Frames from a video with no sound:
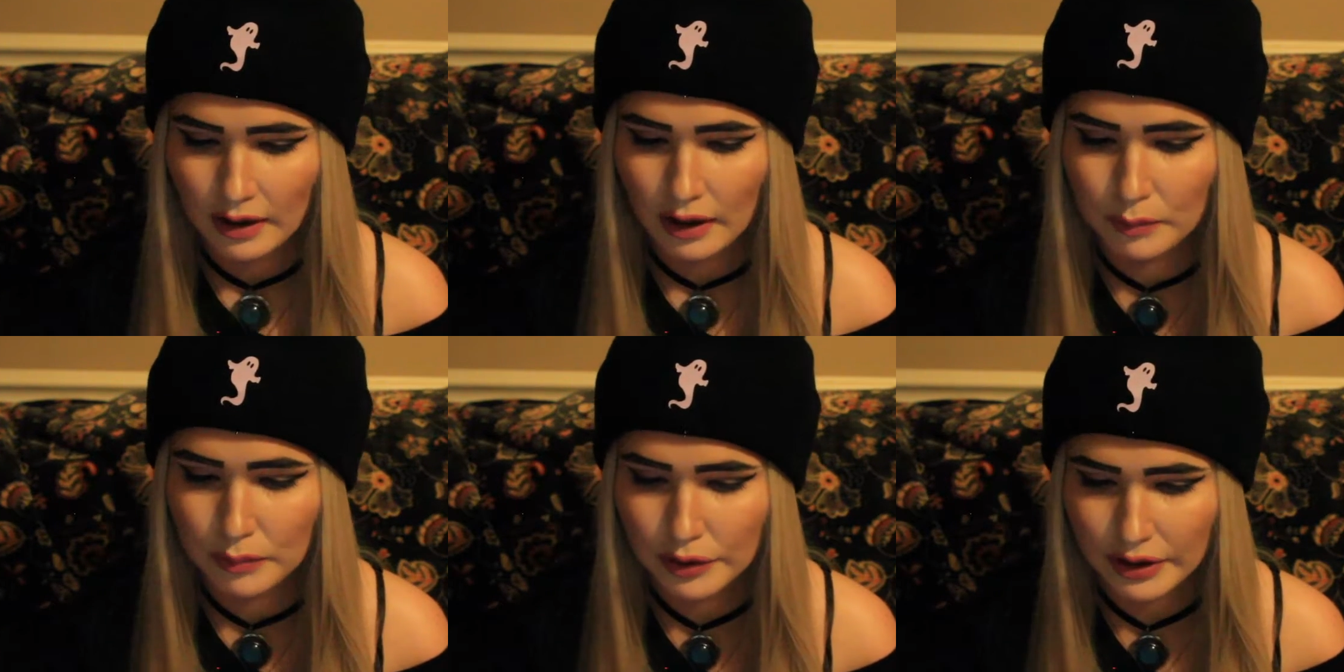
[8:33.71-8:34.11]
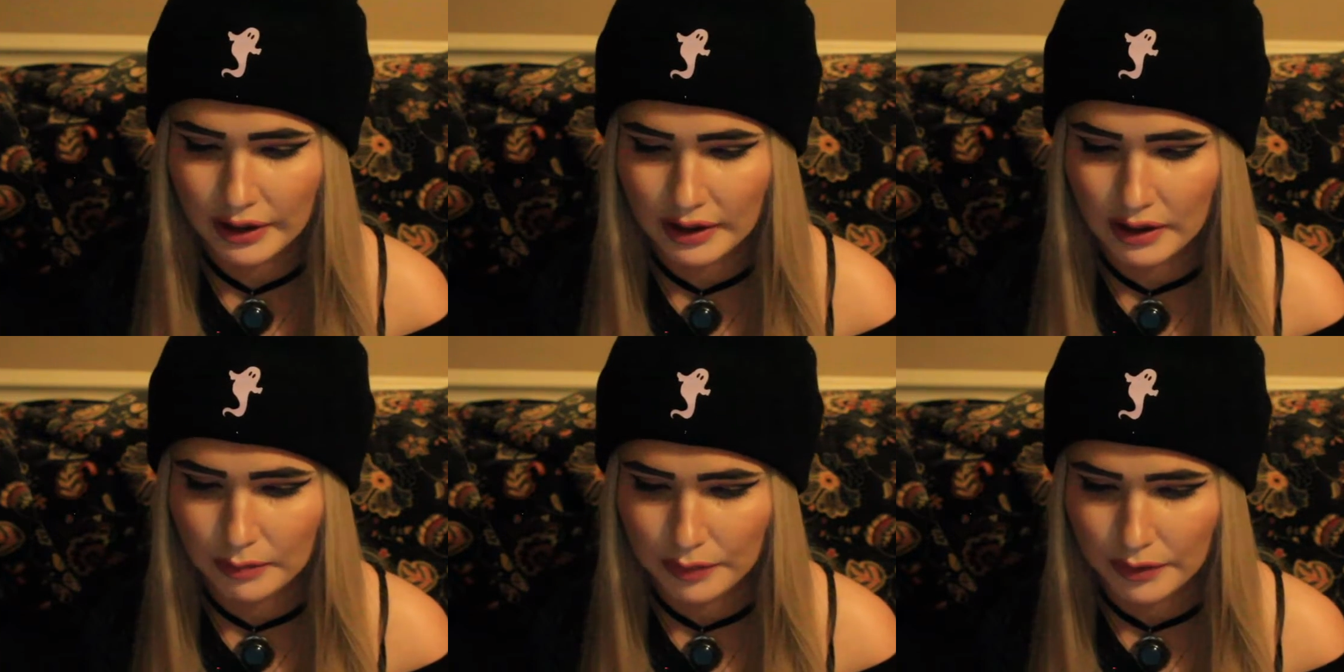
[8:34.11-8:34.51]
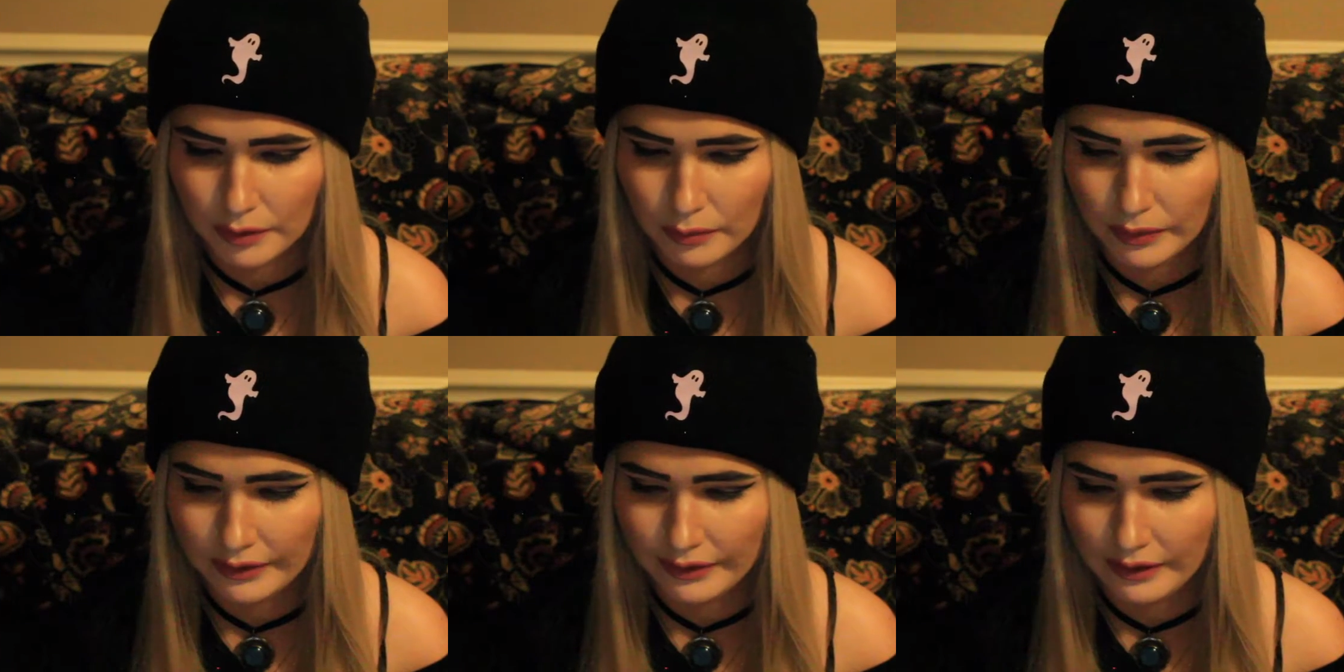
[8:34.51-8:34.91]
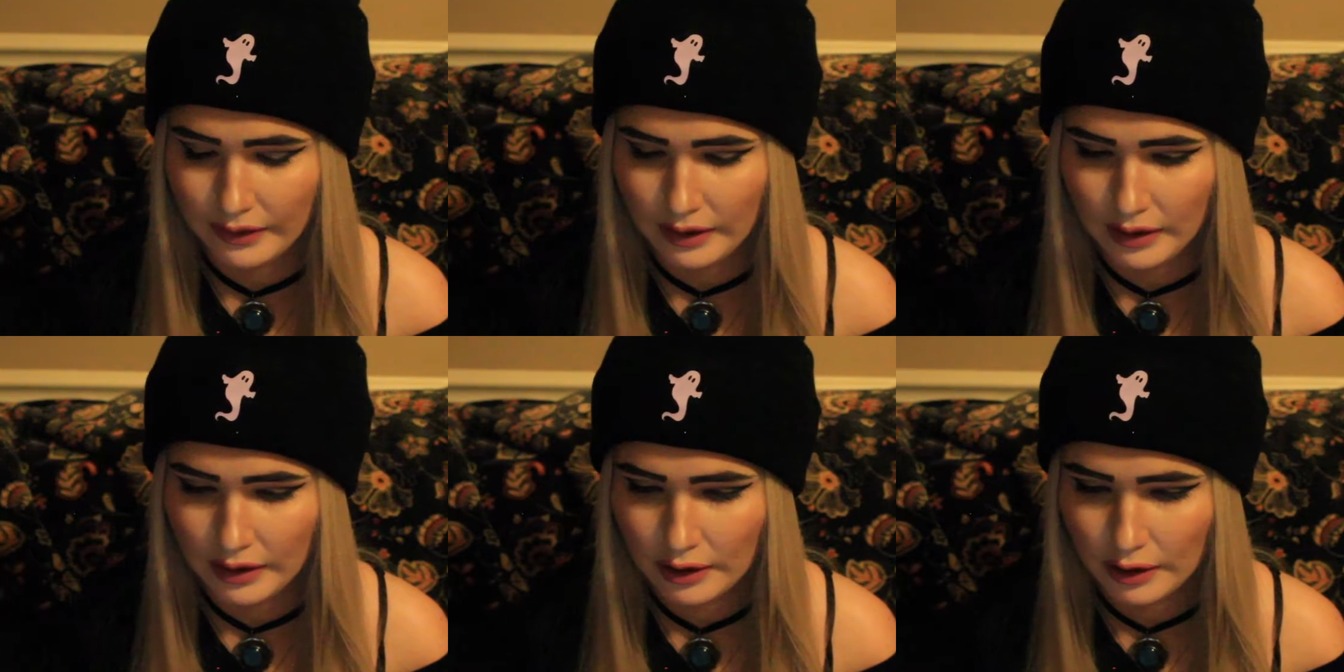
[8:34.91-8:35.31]
a bookkeeper with
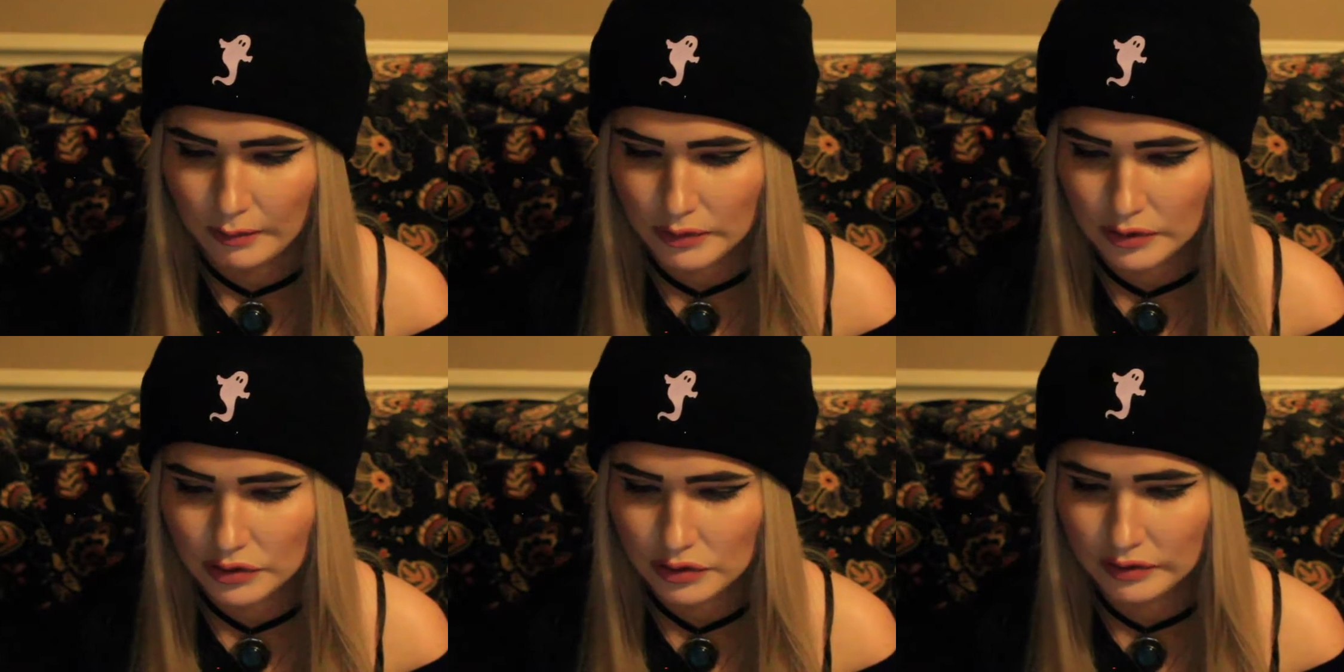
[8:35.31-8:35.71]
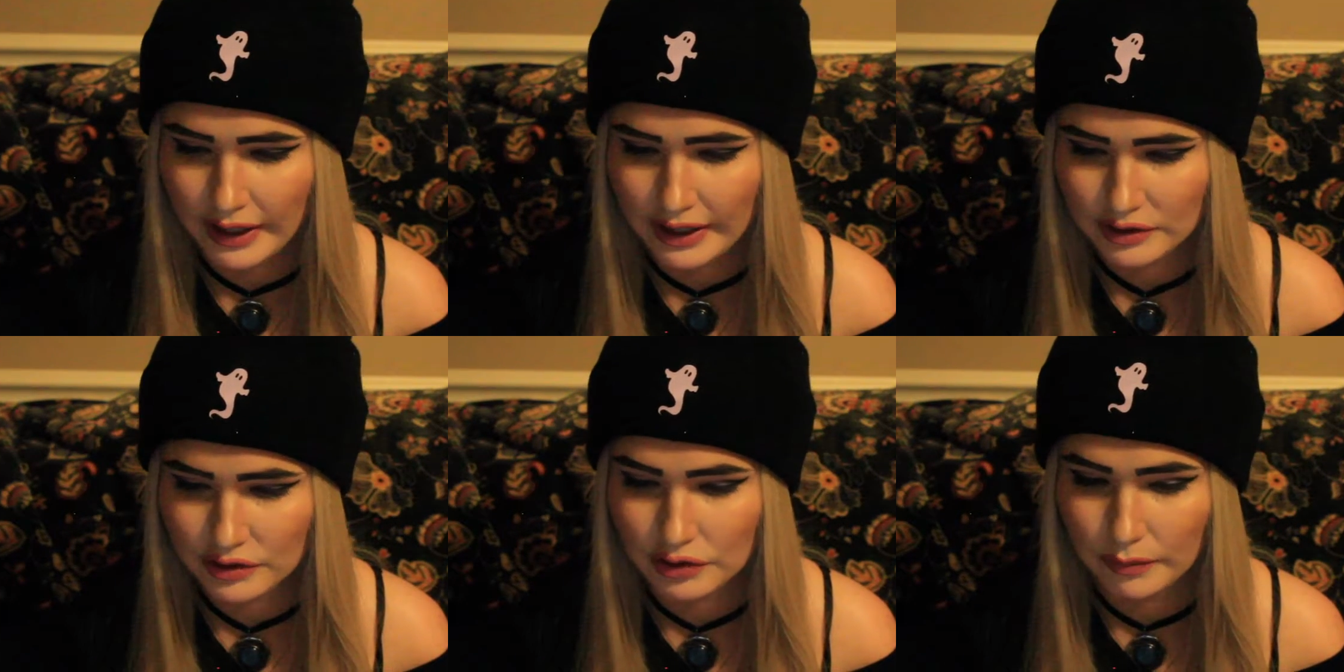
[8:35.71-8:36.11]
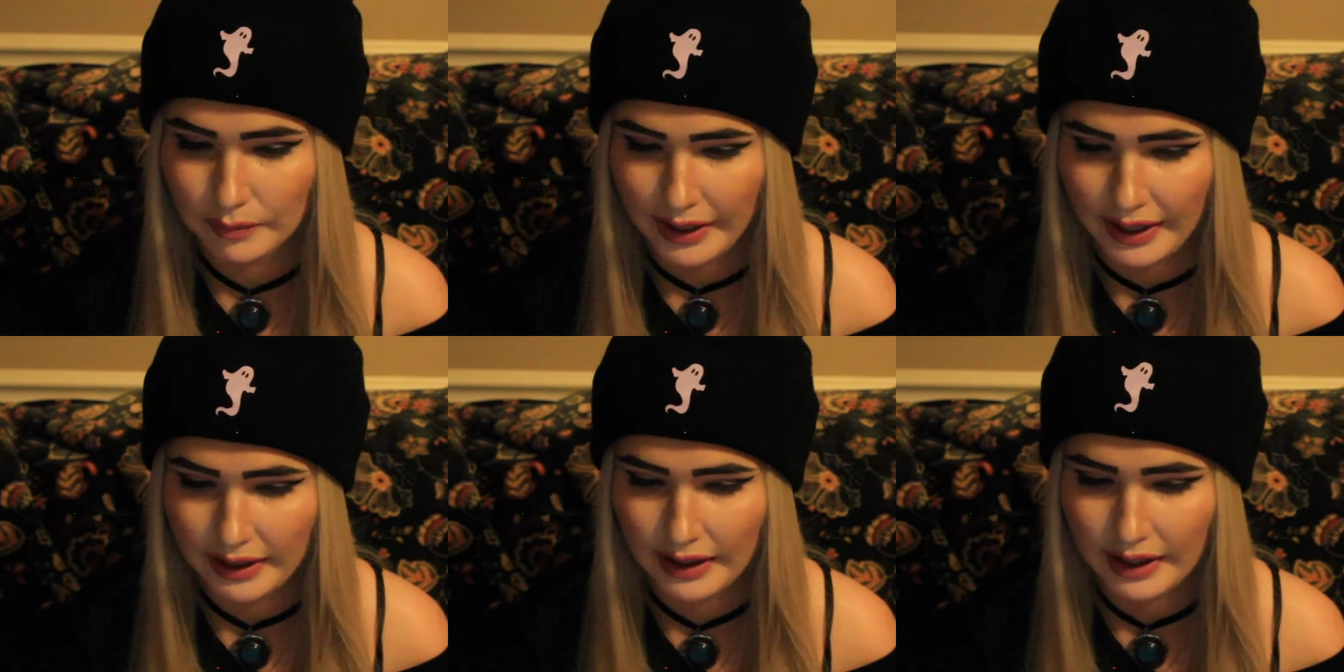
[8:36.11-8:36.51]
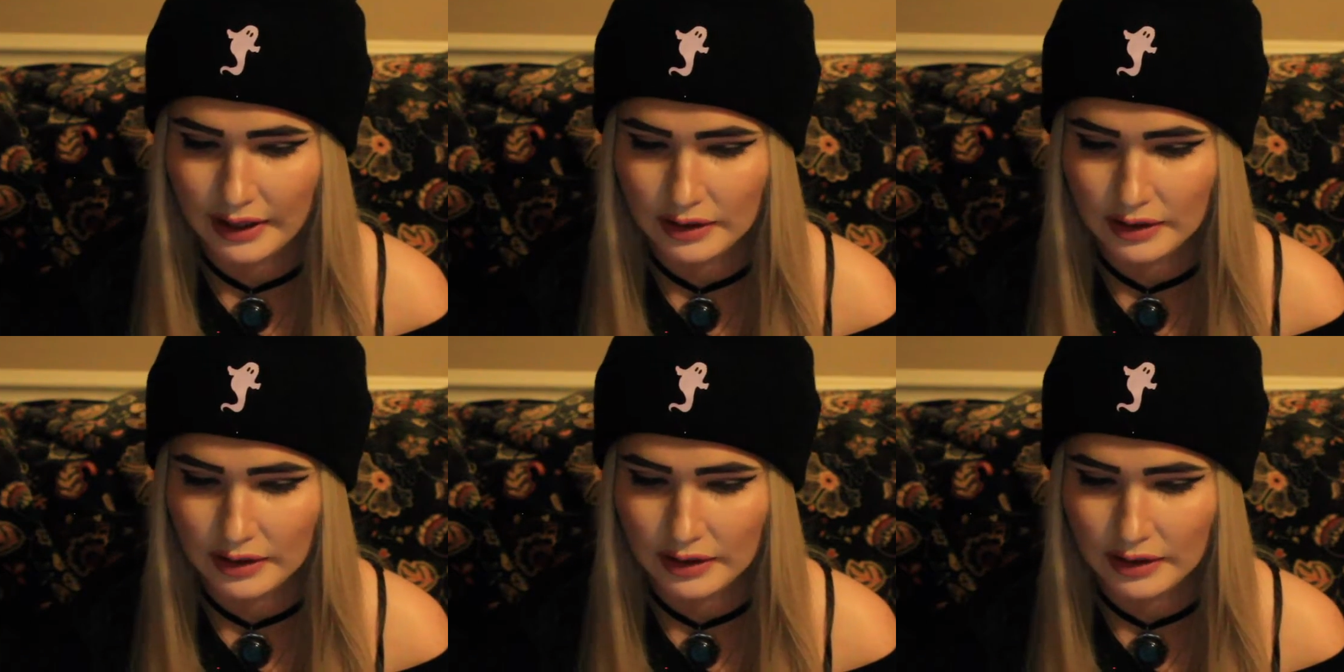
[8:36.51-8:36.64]
the Commercial National Bank,